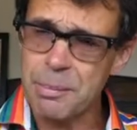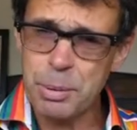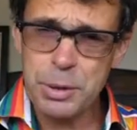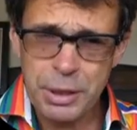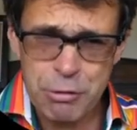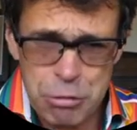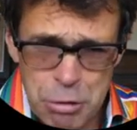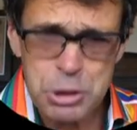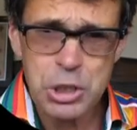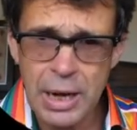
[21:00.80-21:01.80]
But the
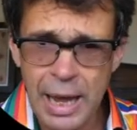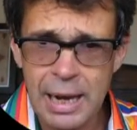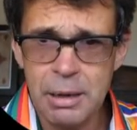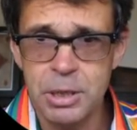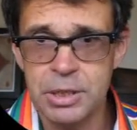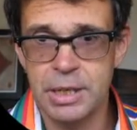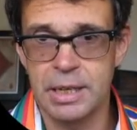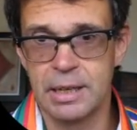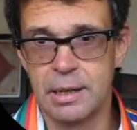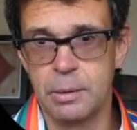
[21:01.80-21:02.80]
crucial element
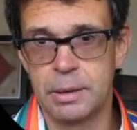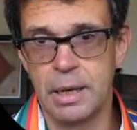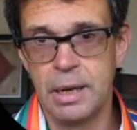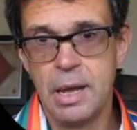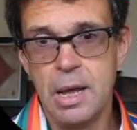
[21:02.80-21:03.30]
here, okay,